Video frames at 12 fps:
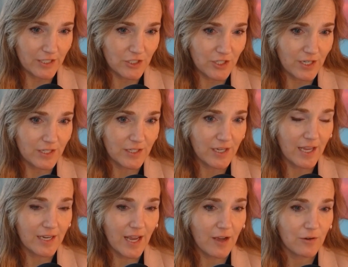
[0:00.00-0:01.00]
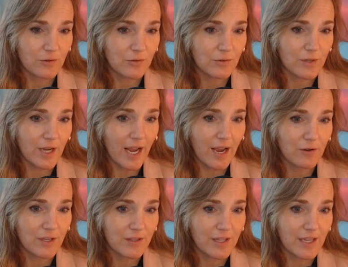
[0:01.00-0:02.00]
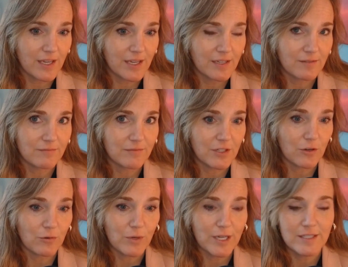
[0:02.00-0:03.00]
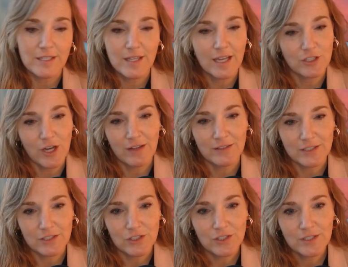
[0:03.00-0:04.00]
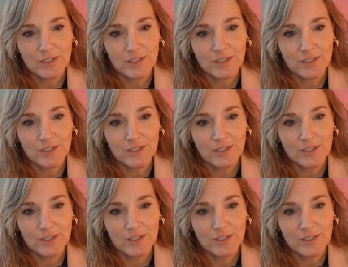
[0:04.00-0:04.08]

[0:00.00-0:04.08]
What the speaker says: chain, and how can they, rise to that challenge?